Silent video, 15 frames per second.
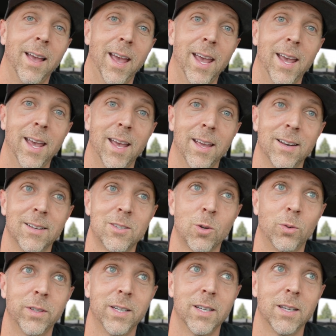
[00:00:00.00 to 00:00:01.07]
and it's
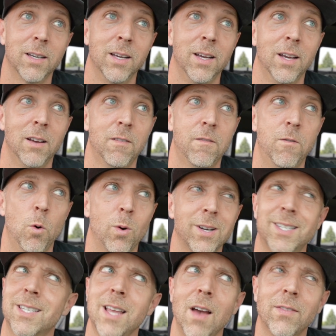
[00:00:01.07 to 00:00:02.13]
only
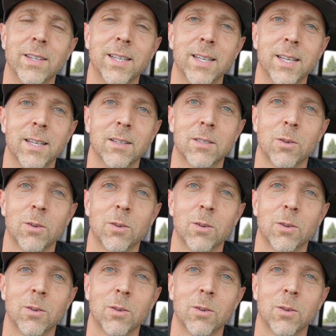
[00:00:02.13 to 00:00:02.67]
$4.70,